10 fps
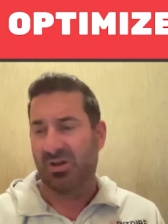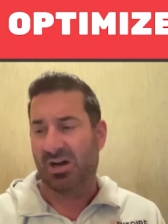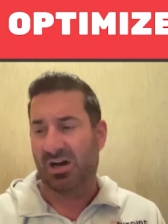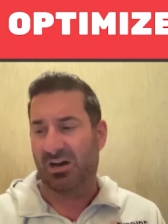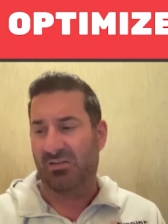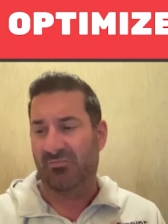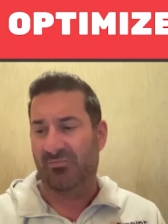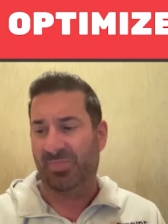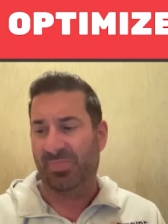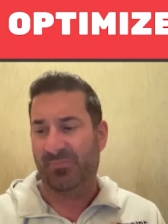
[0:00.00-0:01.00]

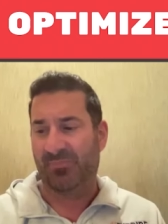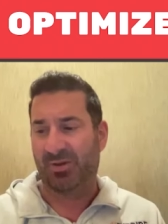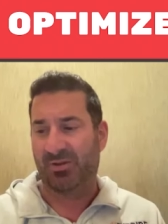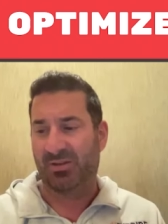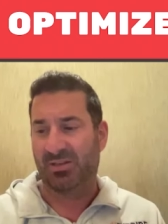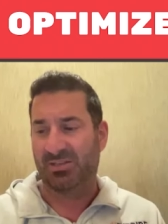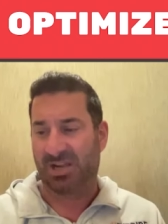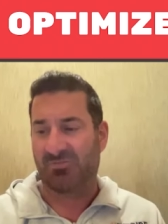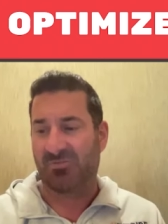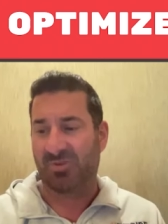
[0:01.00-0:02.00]
Um, but in general,